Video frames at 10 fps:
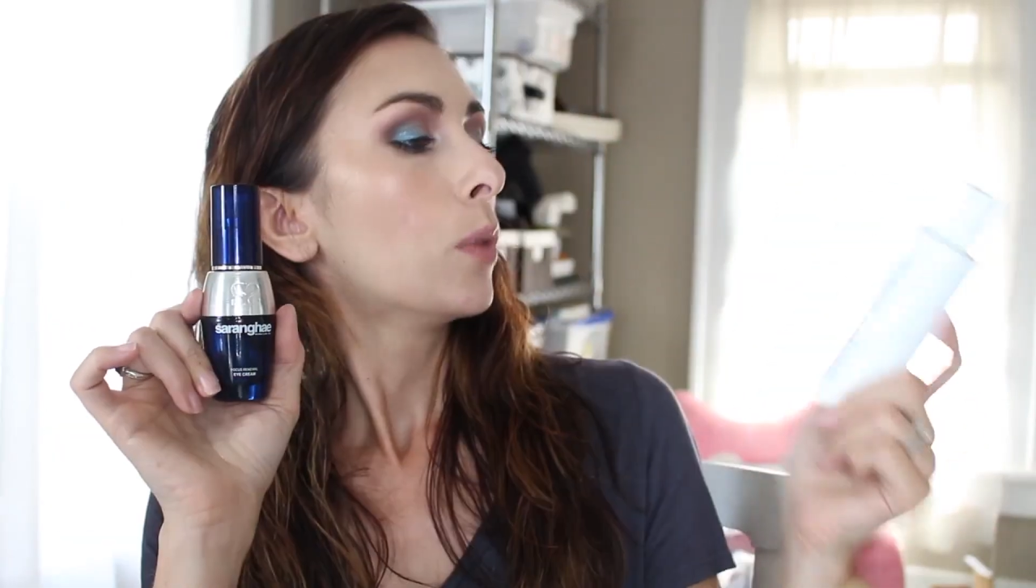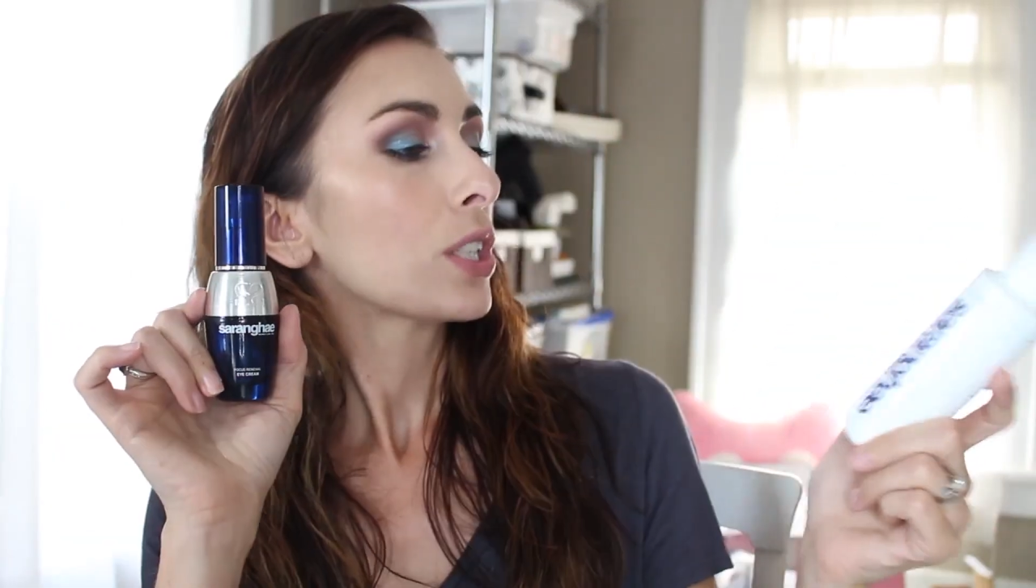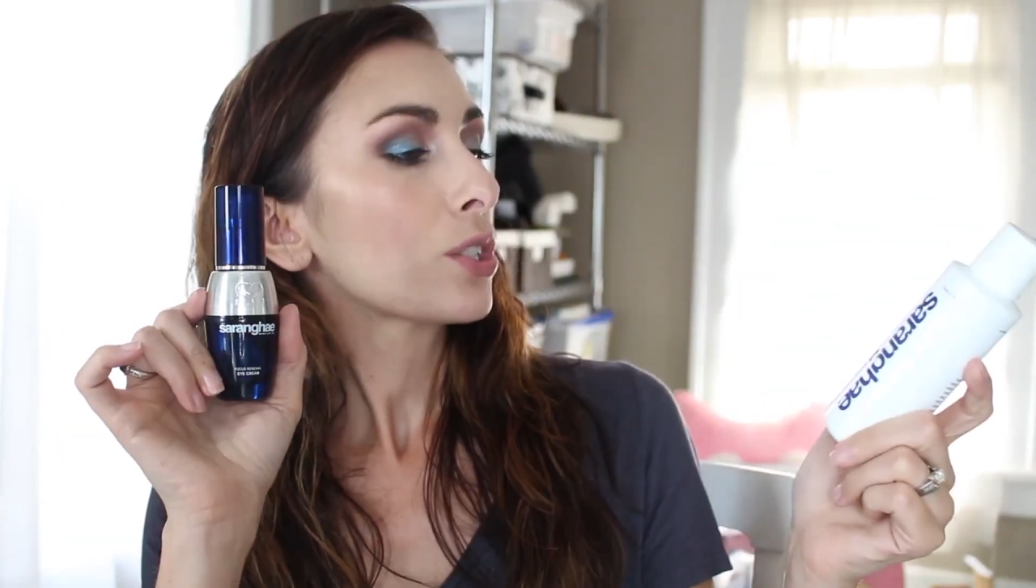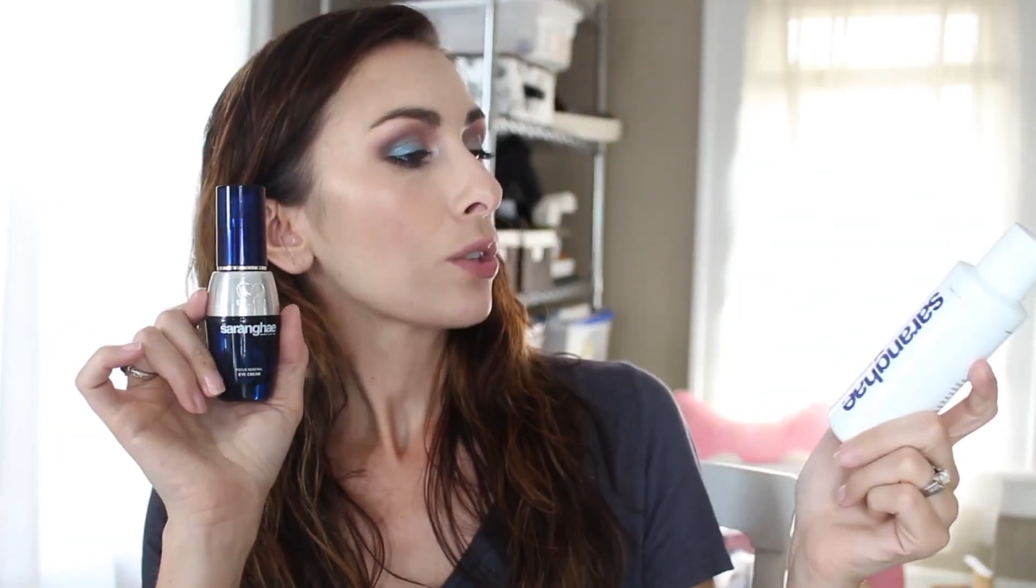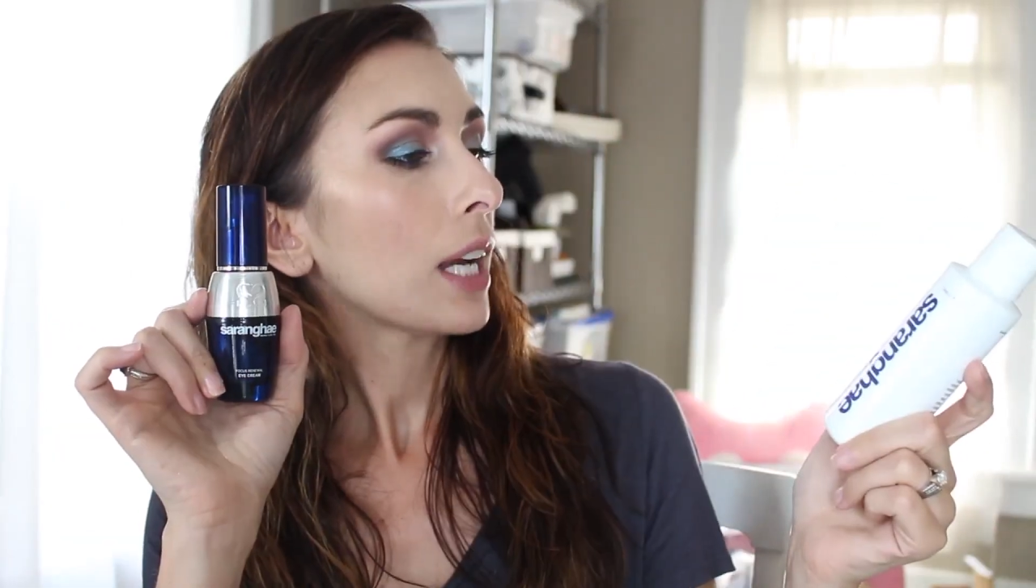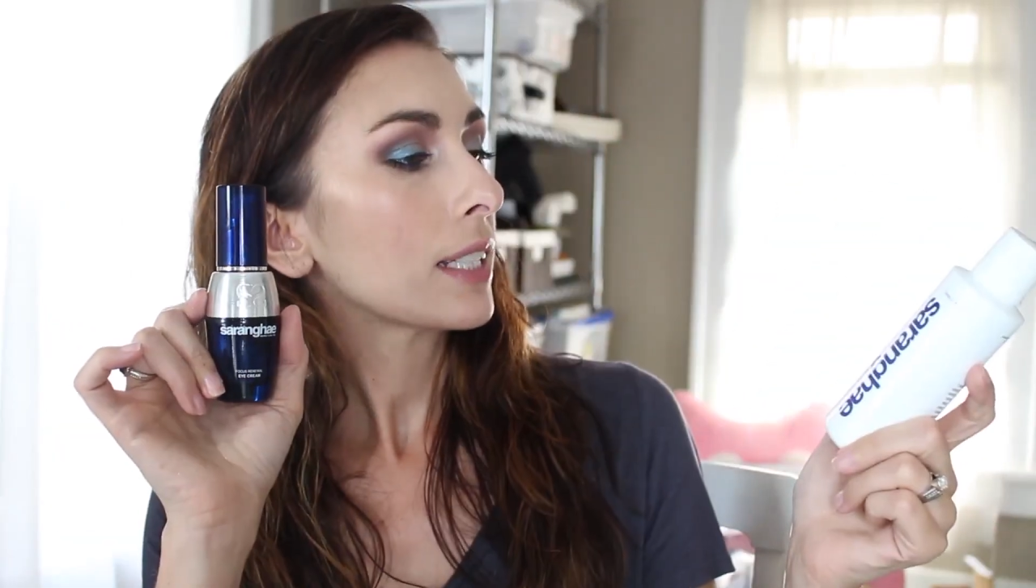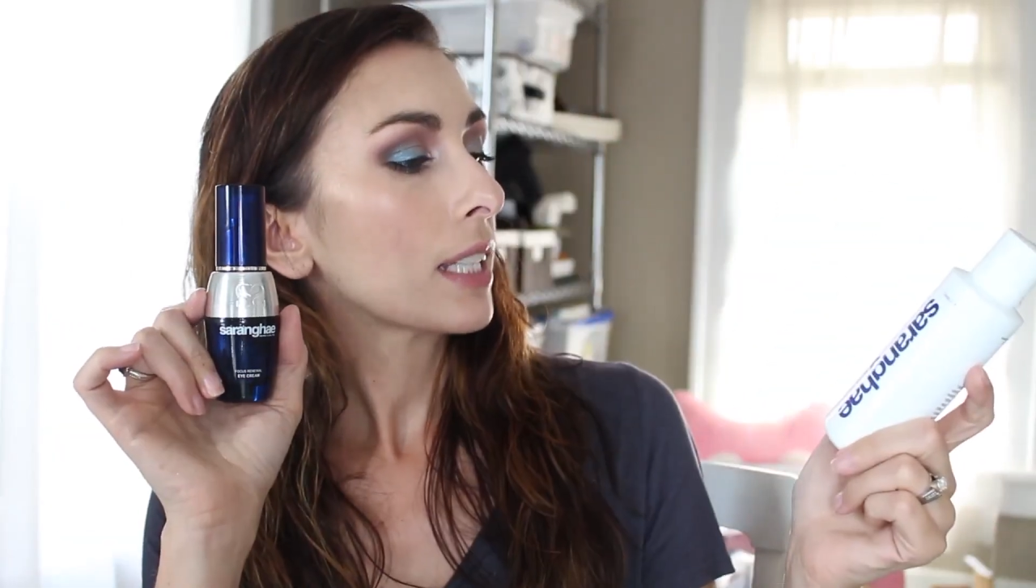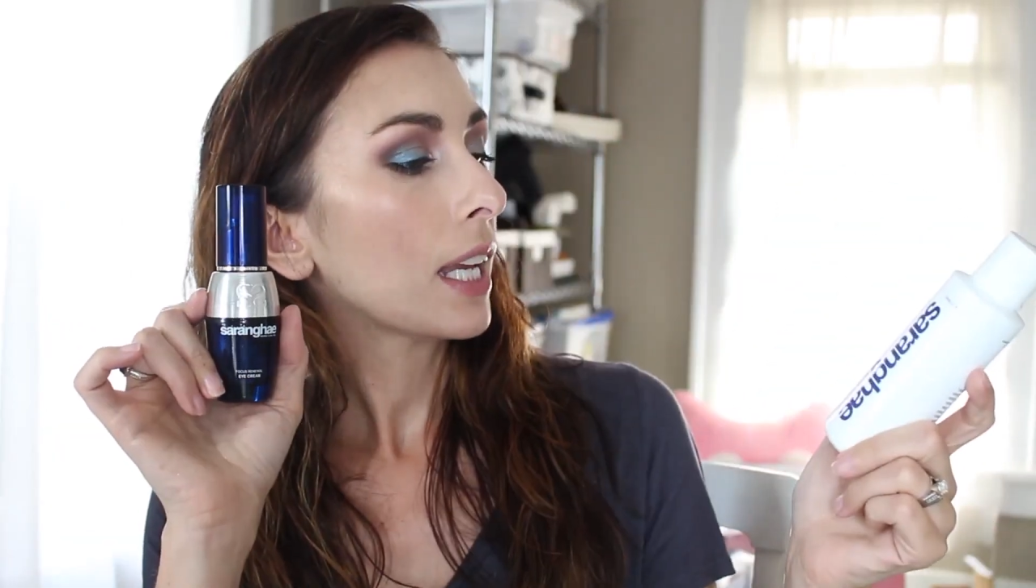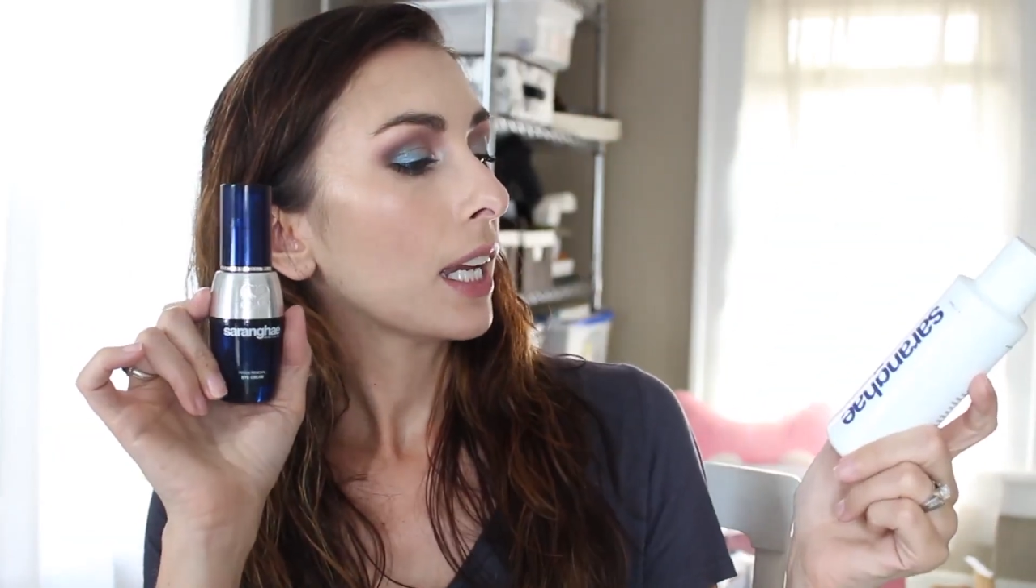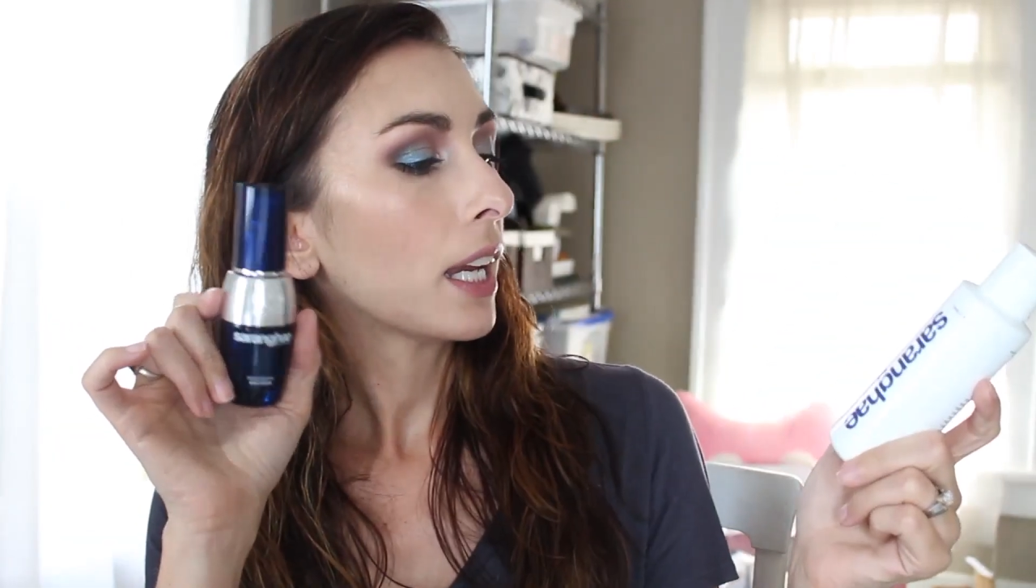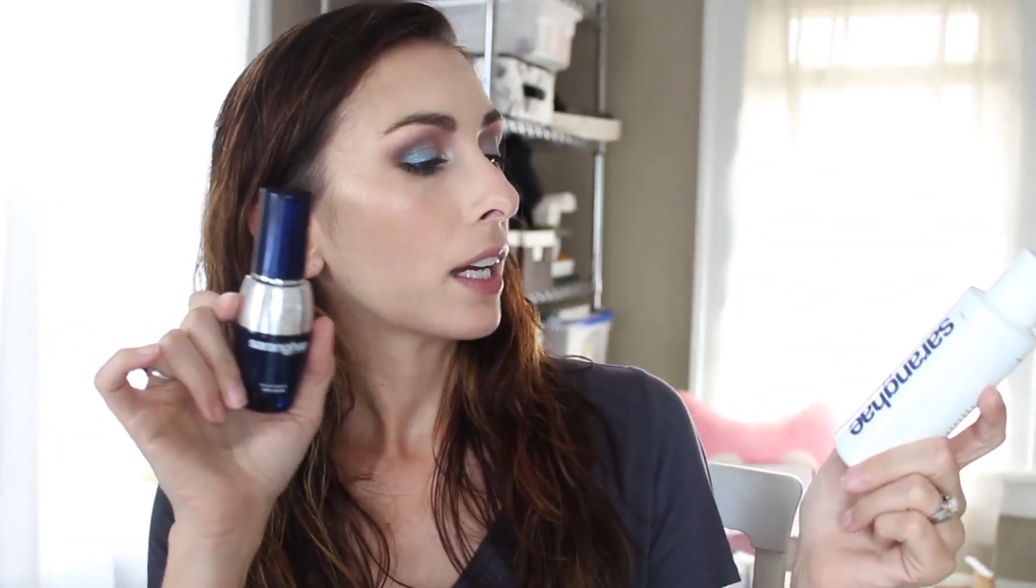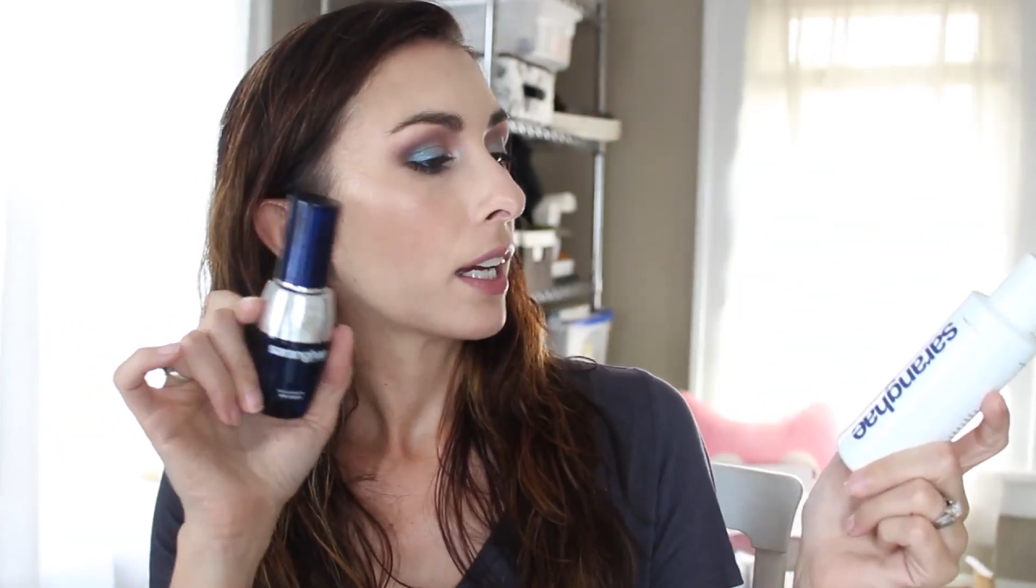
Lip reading: moisturizing